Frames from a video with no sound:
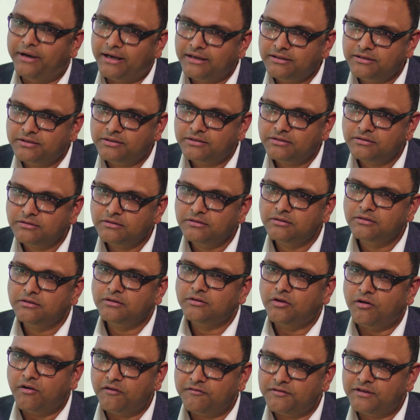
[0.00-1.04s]

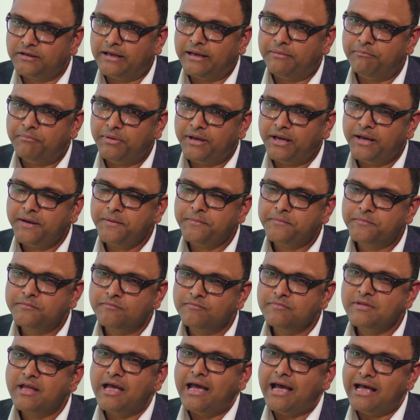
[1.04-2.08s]
breadth of the MBA
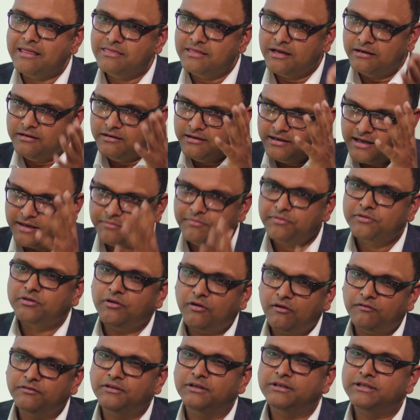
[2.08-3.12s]
and the
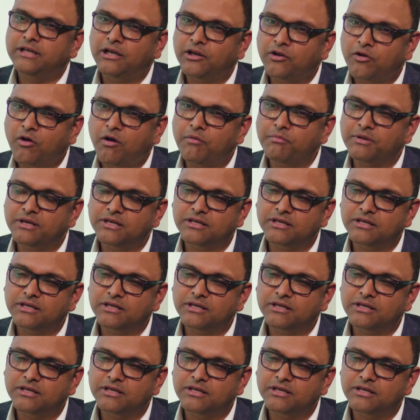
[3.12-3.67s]
depth of the telecom